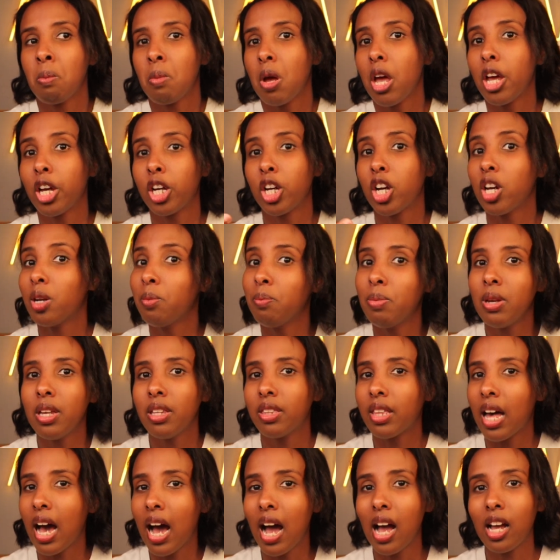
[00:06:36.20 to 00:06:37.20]
it could be
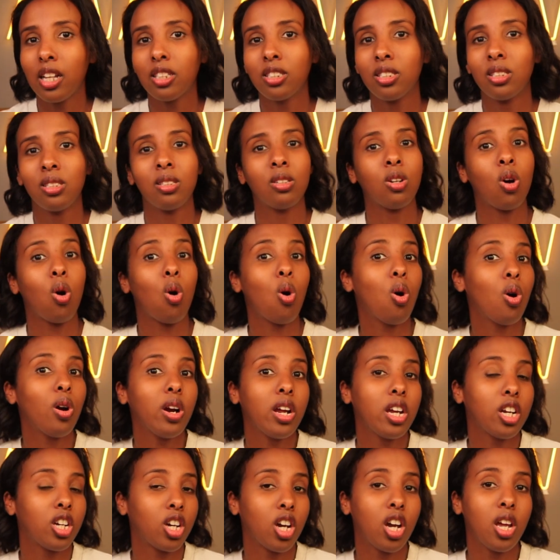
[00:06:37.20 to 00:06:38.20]
that, or
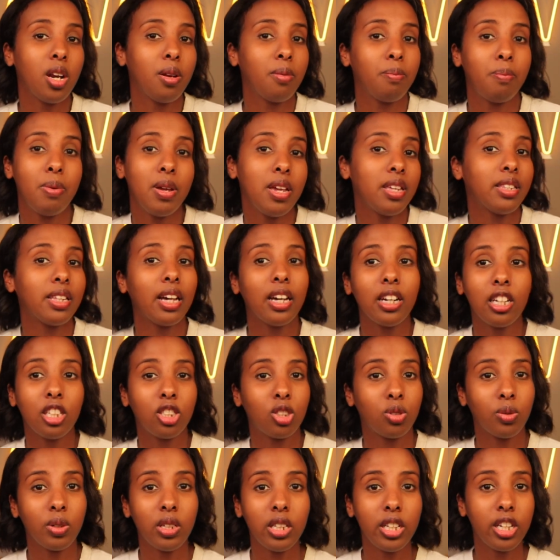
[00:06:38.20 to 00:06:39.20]
it could be that
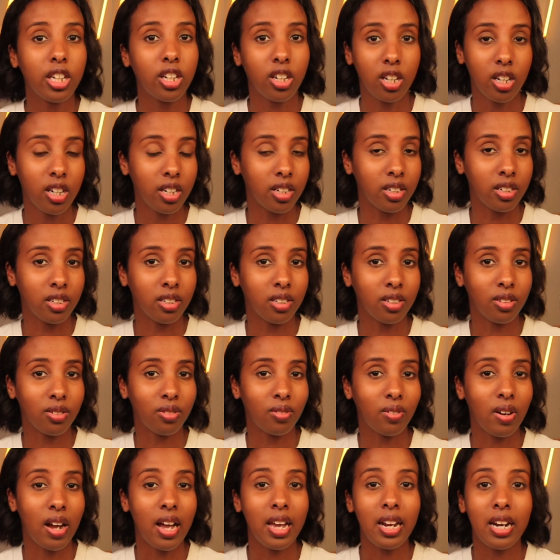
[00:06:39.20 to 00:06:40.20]
it's really good.
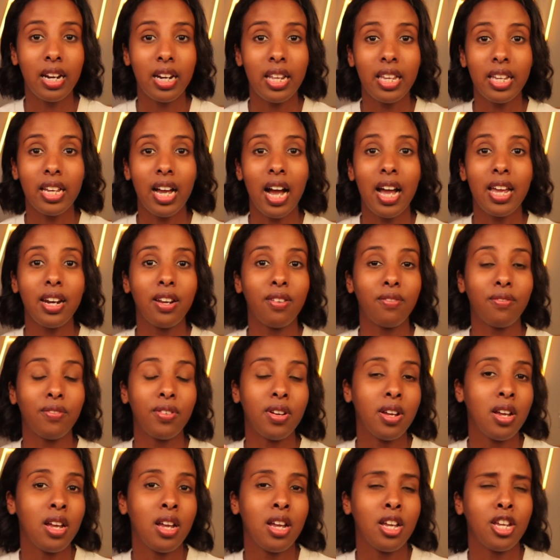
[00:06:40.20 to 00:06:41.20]
Right? And he kind of,
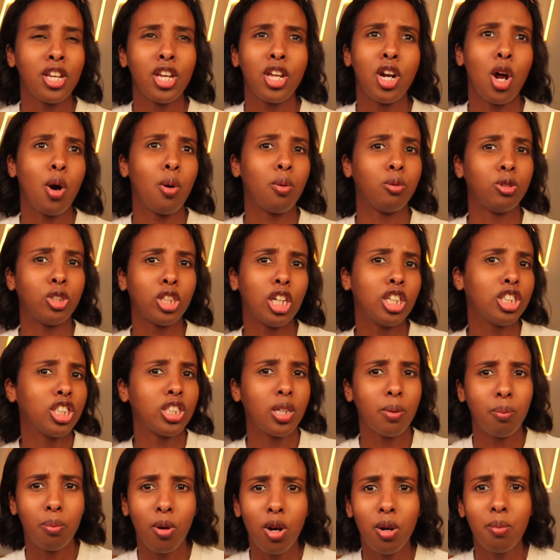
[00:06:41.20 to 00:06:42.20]
you know,
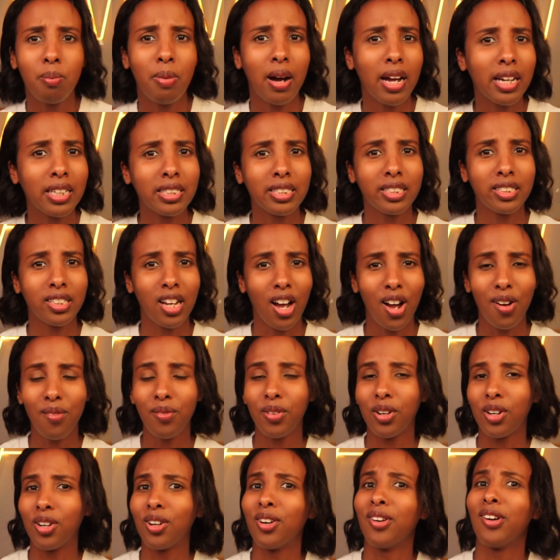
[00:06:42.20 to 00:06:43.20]
judged a book by its
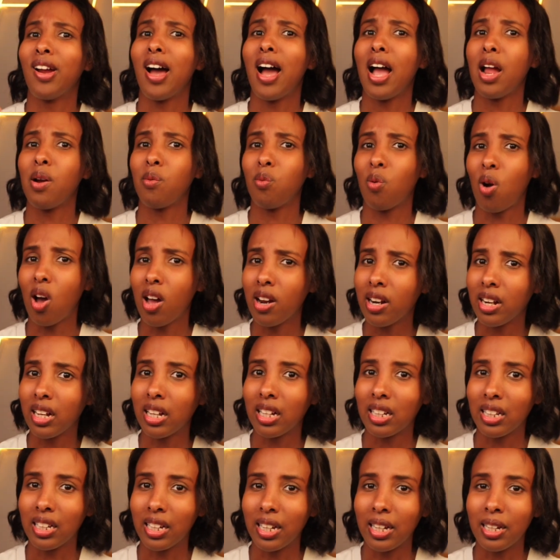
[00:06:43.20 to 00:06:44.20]
cover,
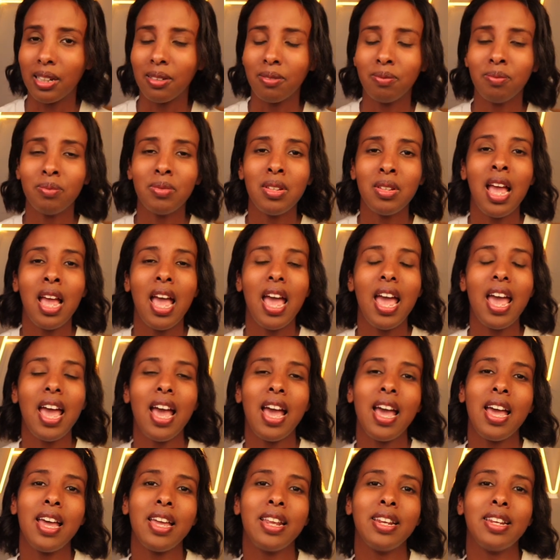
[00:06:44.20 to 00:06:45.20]
ironically.
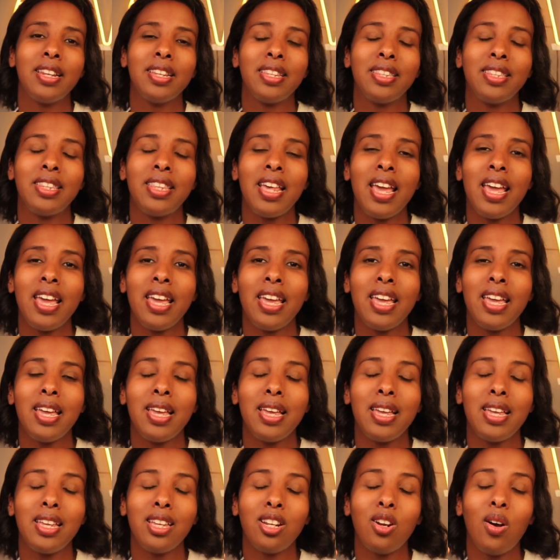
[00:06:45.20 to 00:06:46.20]
And
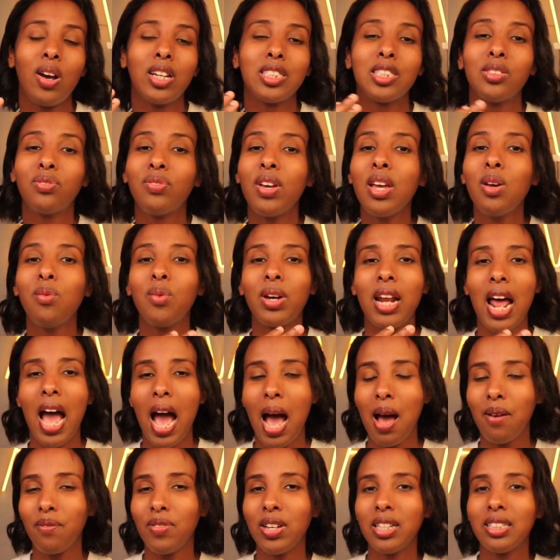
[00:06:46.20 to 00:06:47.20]
they, you know, as fate would
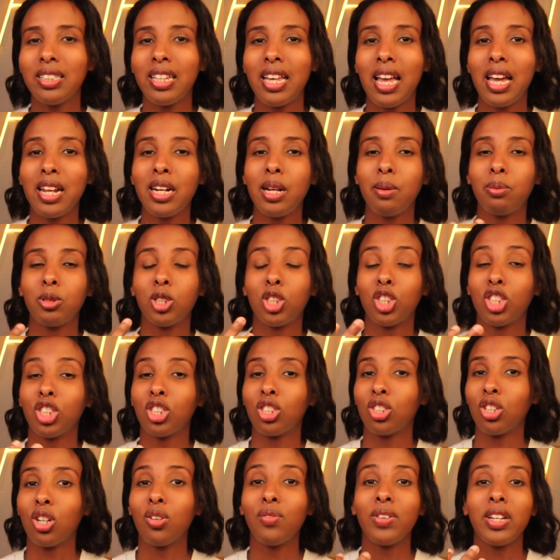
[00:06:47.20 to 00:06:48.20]
have it, they end up
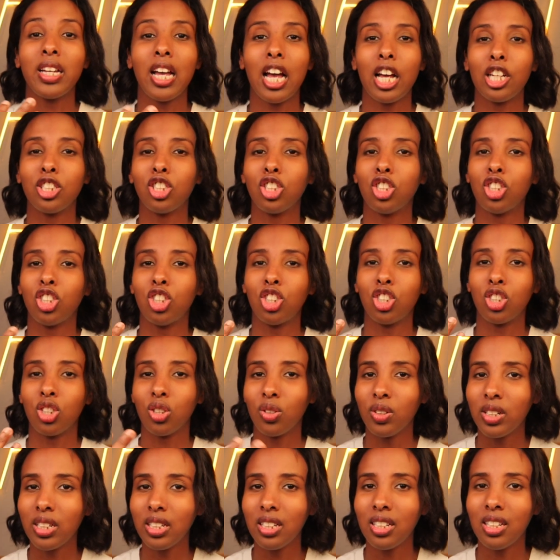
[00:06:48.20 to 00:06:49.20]
serving as a
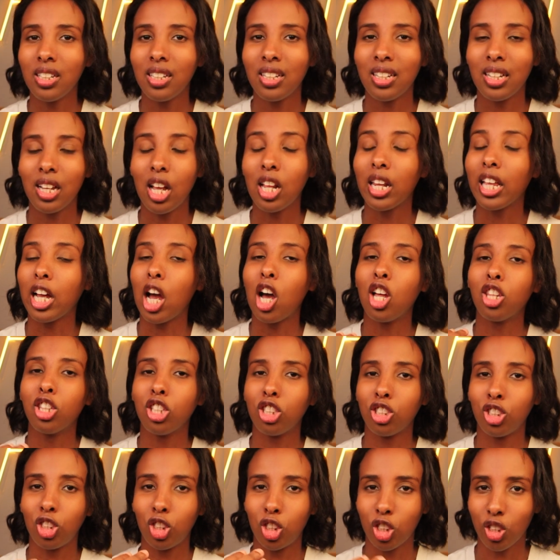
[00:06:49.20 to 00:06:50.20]
jury, like on
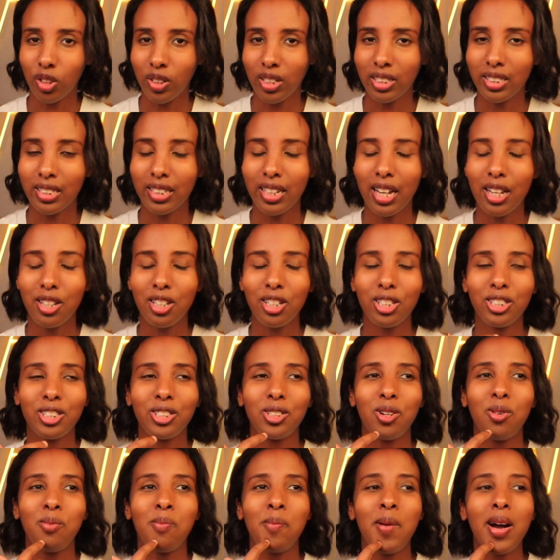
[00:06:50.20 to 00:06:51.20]
this jury together.
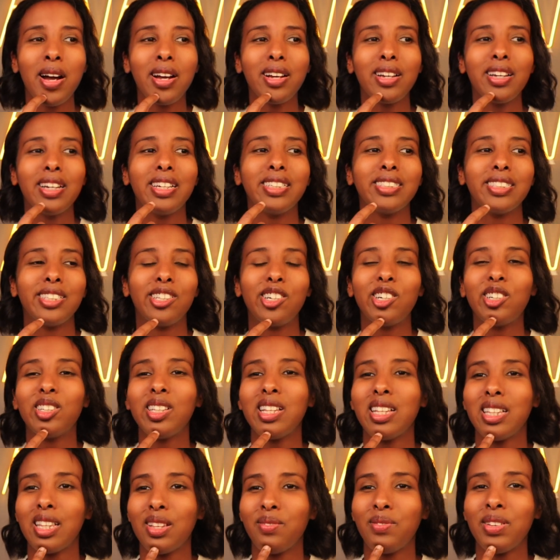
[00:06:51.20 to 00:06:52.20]
So Monk is
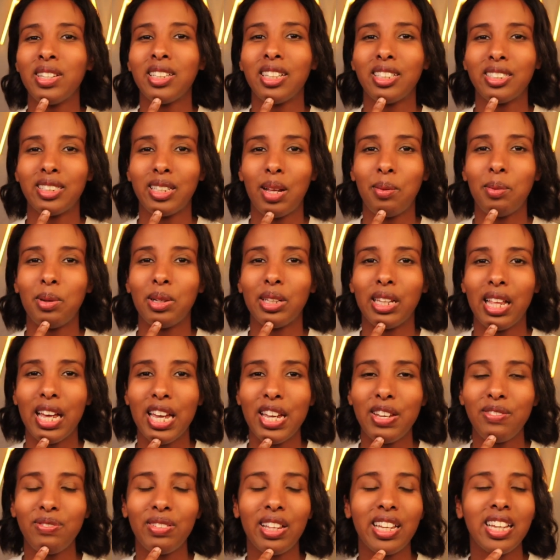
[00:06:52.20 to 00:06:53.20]
literally living this double
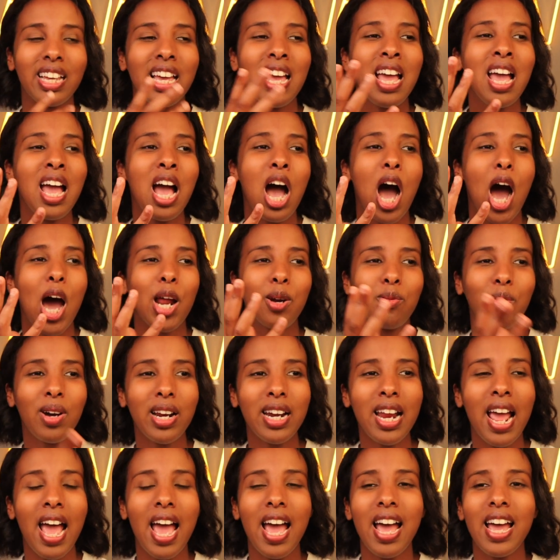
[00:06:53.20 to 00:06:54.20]
life. Like on
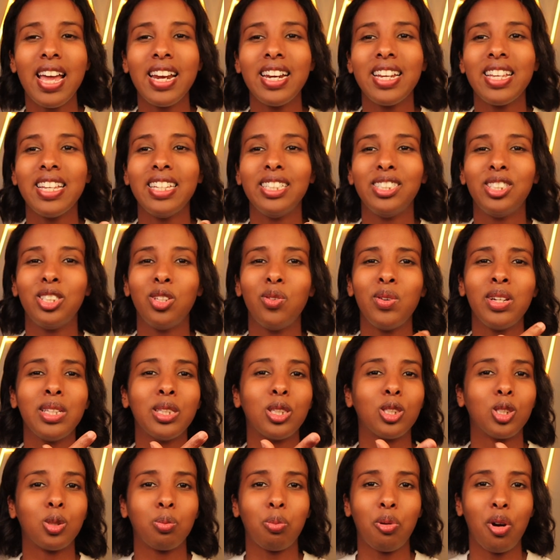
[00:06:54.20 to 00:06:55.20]
one hand, he's doing
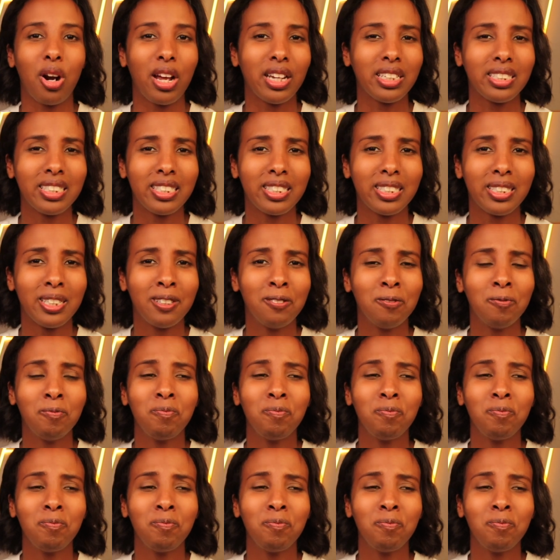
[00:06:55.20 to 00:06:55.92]
this press